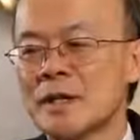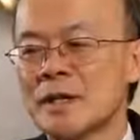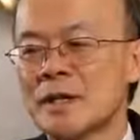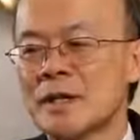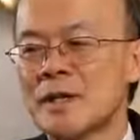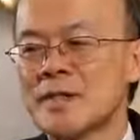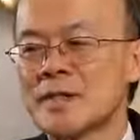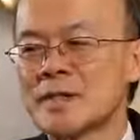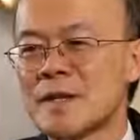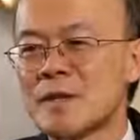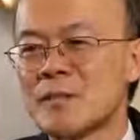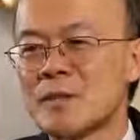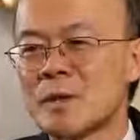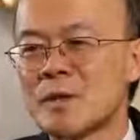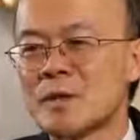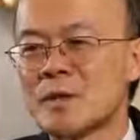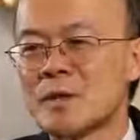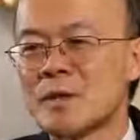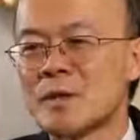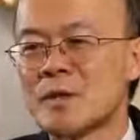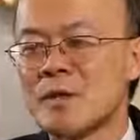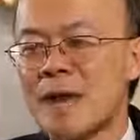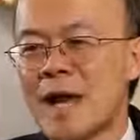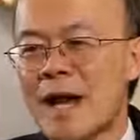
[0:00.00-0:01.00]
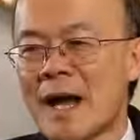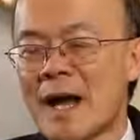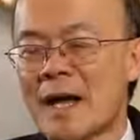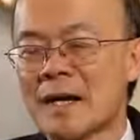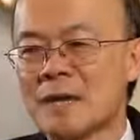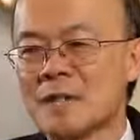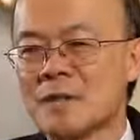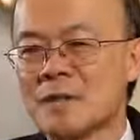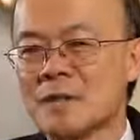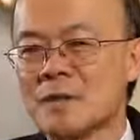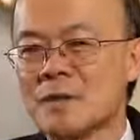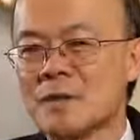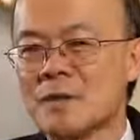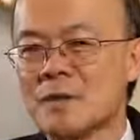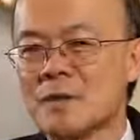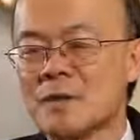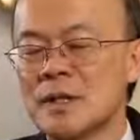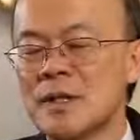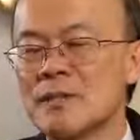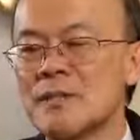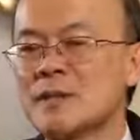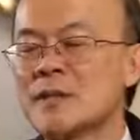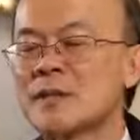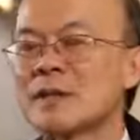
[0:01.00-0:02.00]
If someone were to ask you
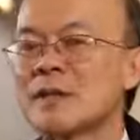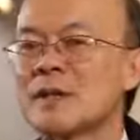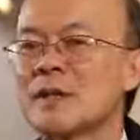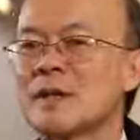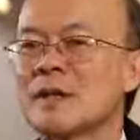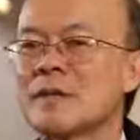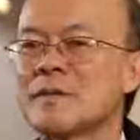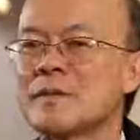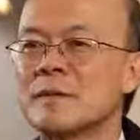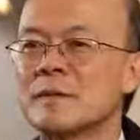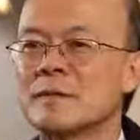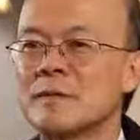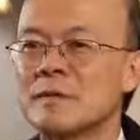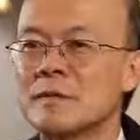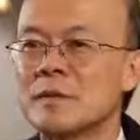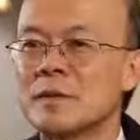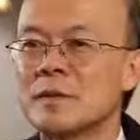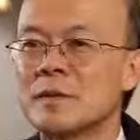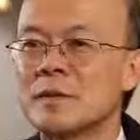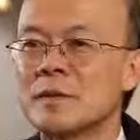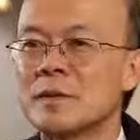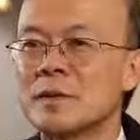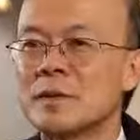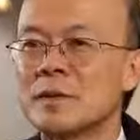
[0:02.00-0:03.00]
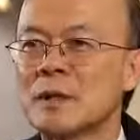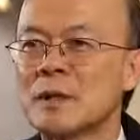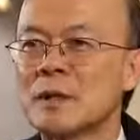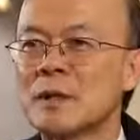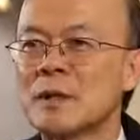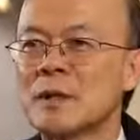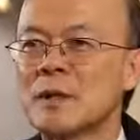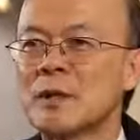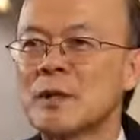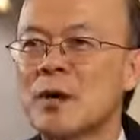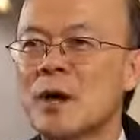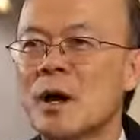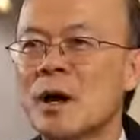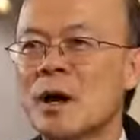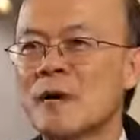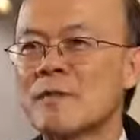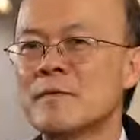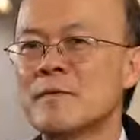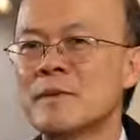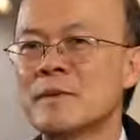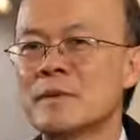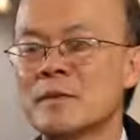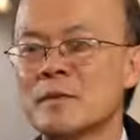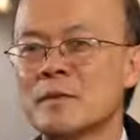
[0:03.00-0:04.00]
if you think of a fruit, you
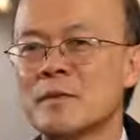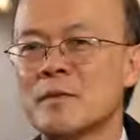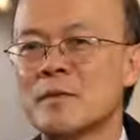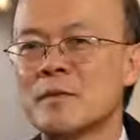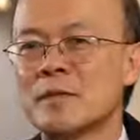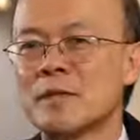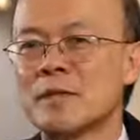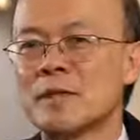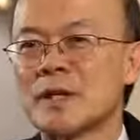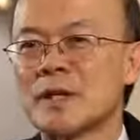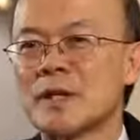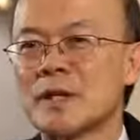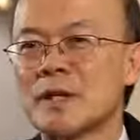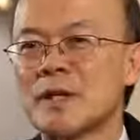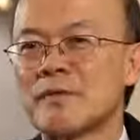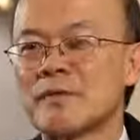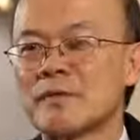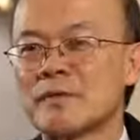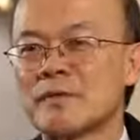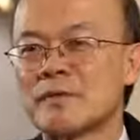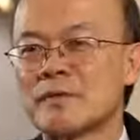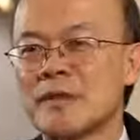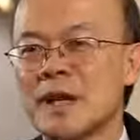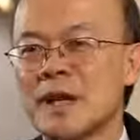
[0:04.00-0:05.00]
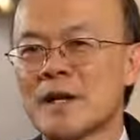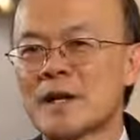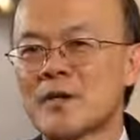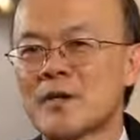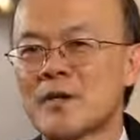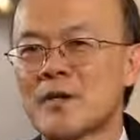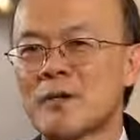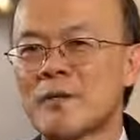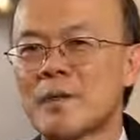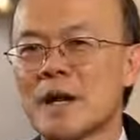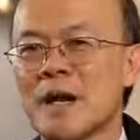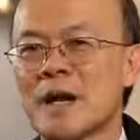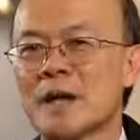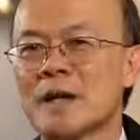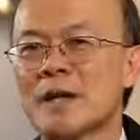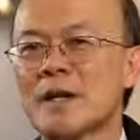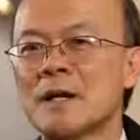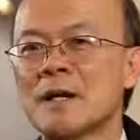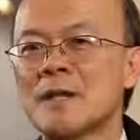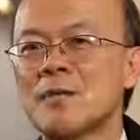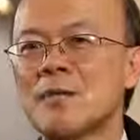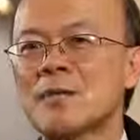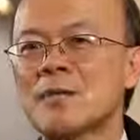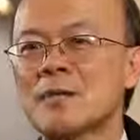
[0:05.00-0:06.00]
obviously would think of the fleshy part
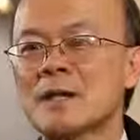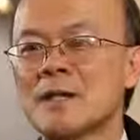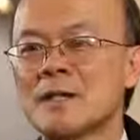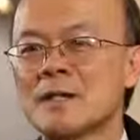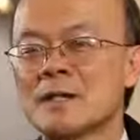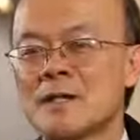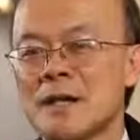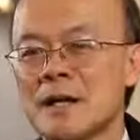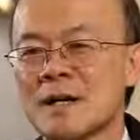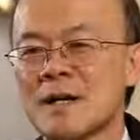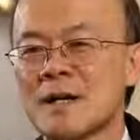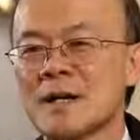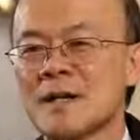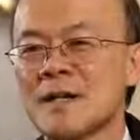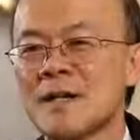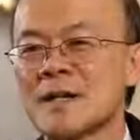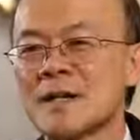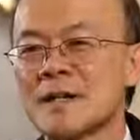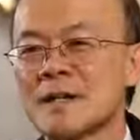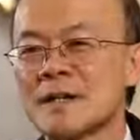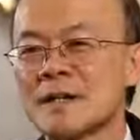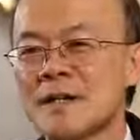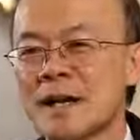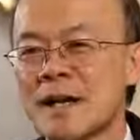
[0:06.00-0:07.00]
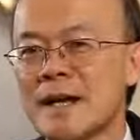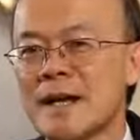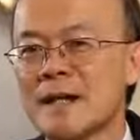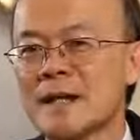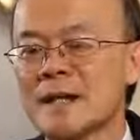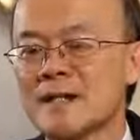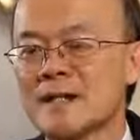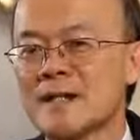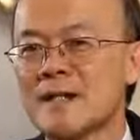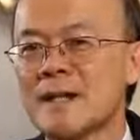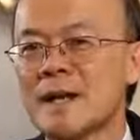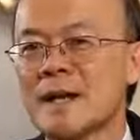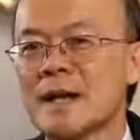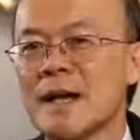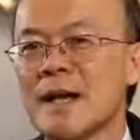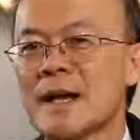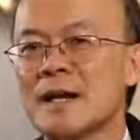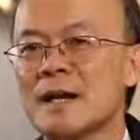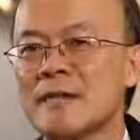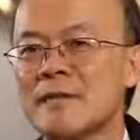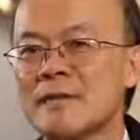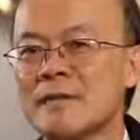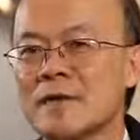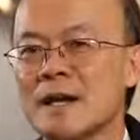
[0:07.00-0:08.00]
with the succulent taste
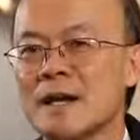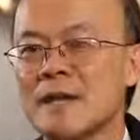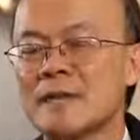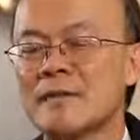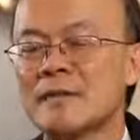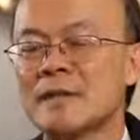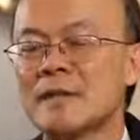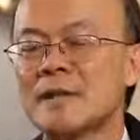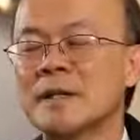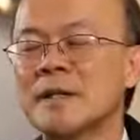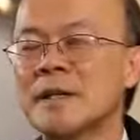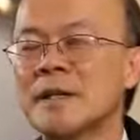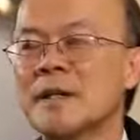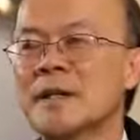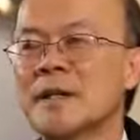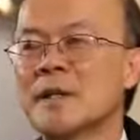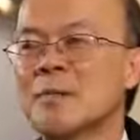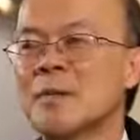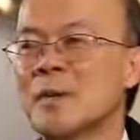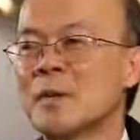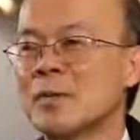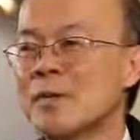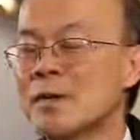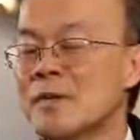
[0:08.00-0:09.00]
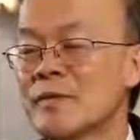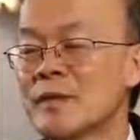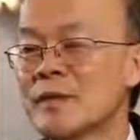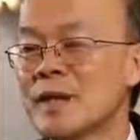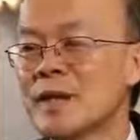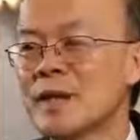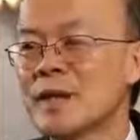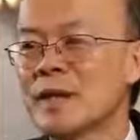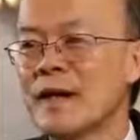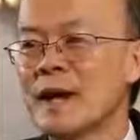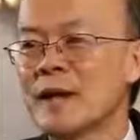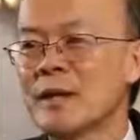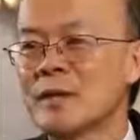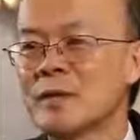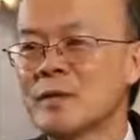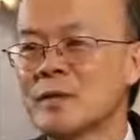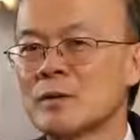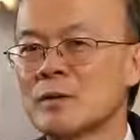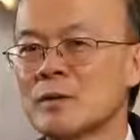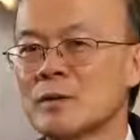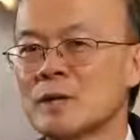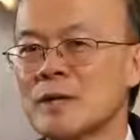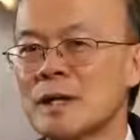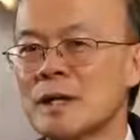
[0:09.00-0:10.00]
and the flavor. But with the
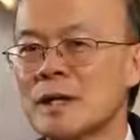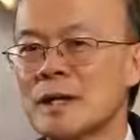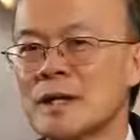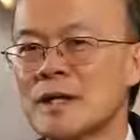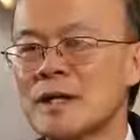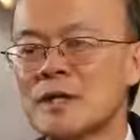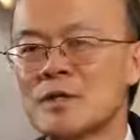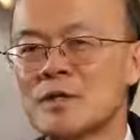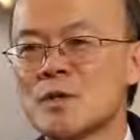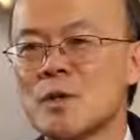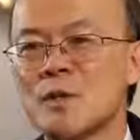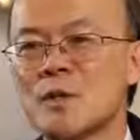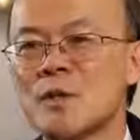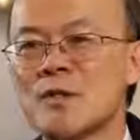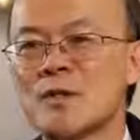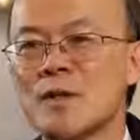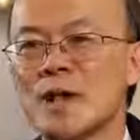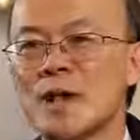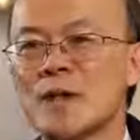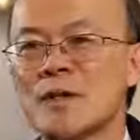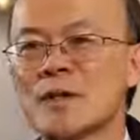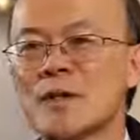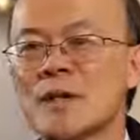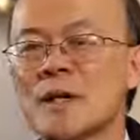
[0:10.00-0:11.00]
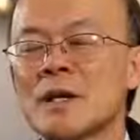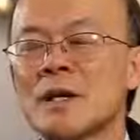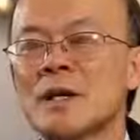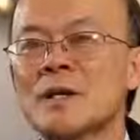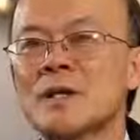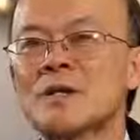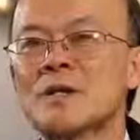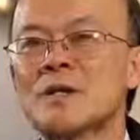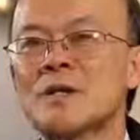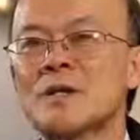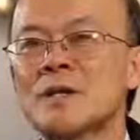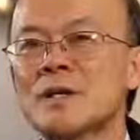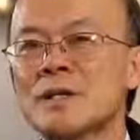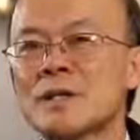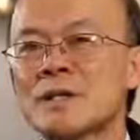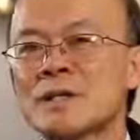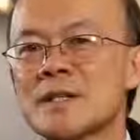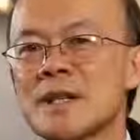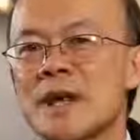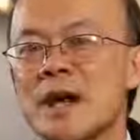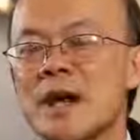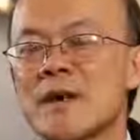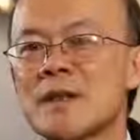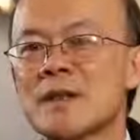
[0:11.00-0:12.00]
annatto, there is no flesh. So this
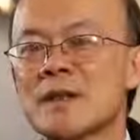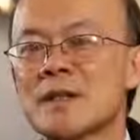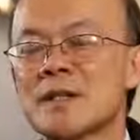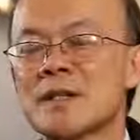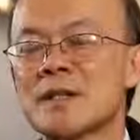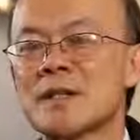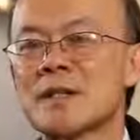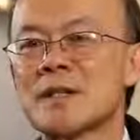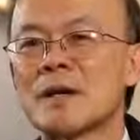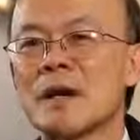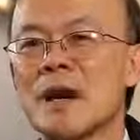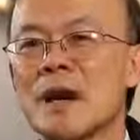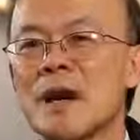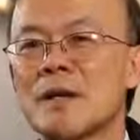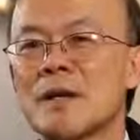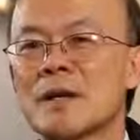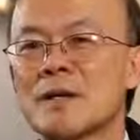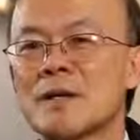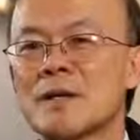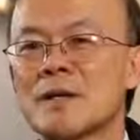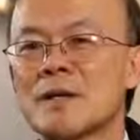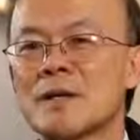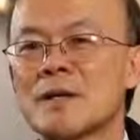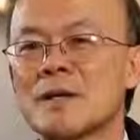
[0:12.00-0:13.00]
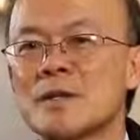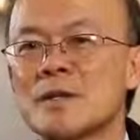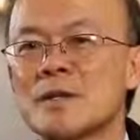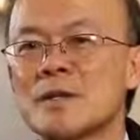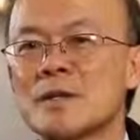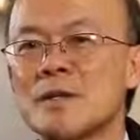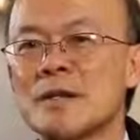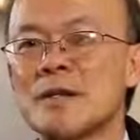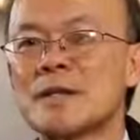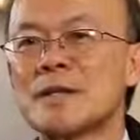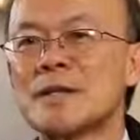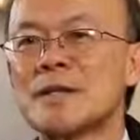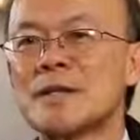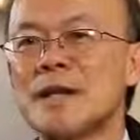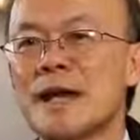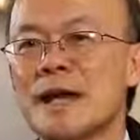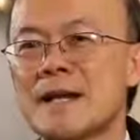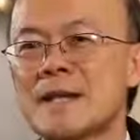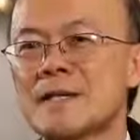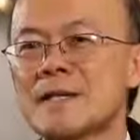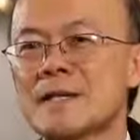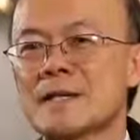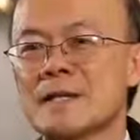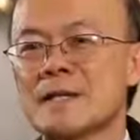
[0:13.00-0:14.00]
carotene colors
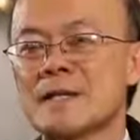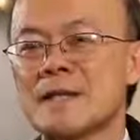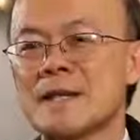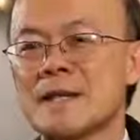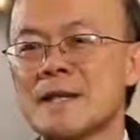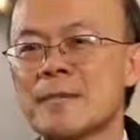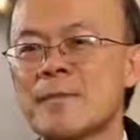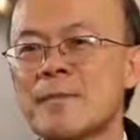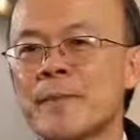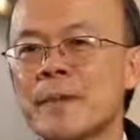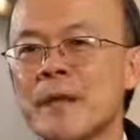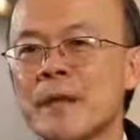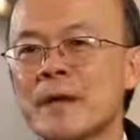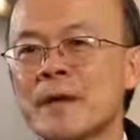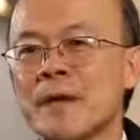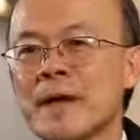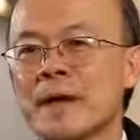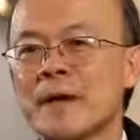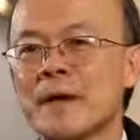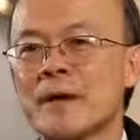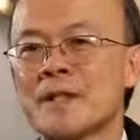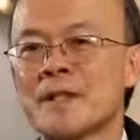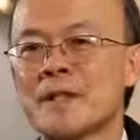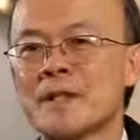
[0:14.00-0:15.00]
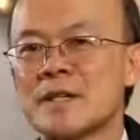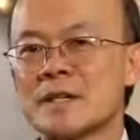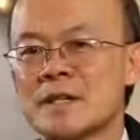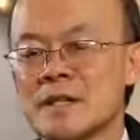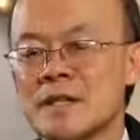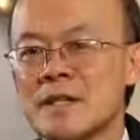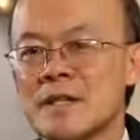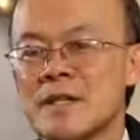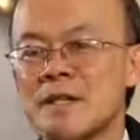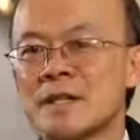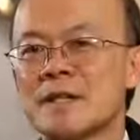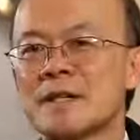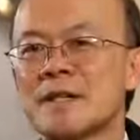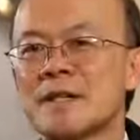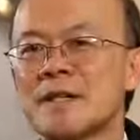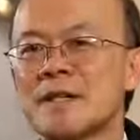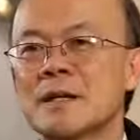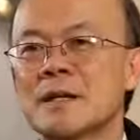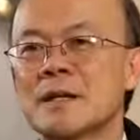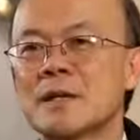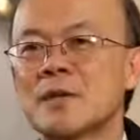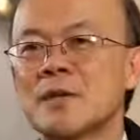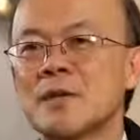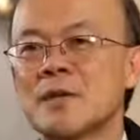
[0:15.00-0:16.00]
intensely that of the seed,
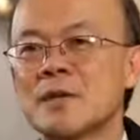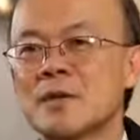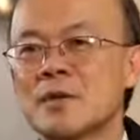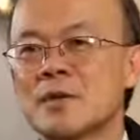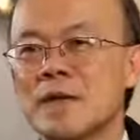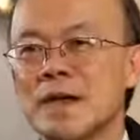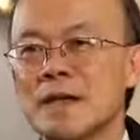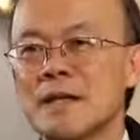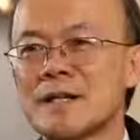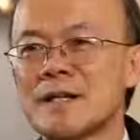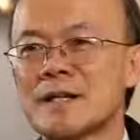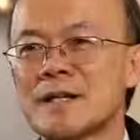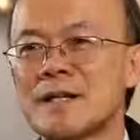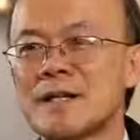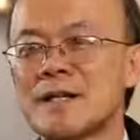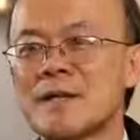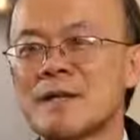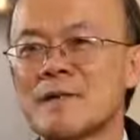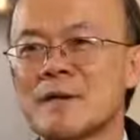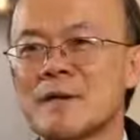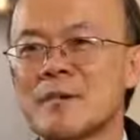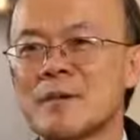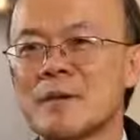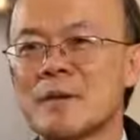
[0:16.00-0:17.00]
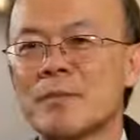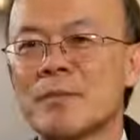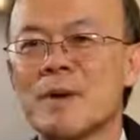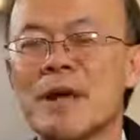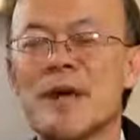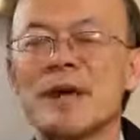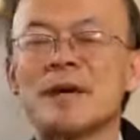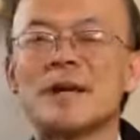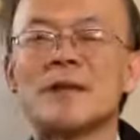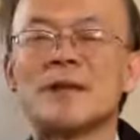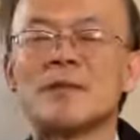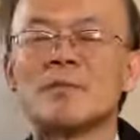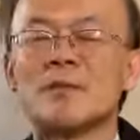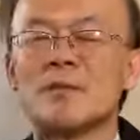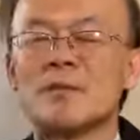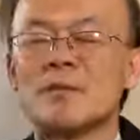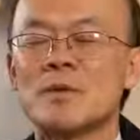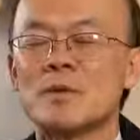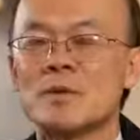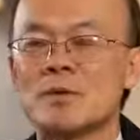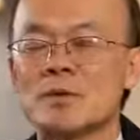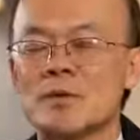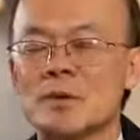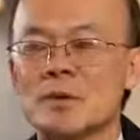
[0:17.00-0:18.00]
which you can see from the plant that we
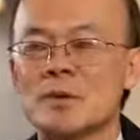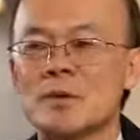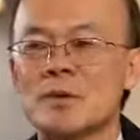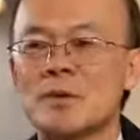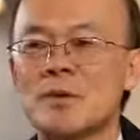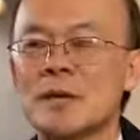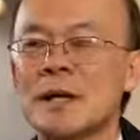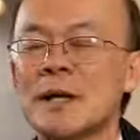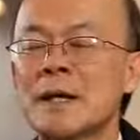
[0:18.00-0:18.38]
will show.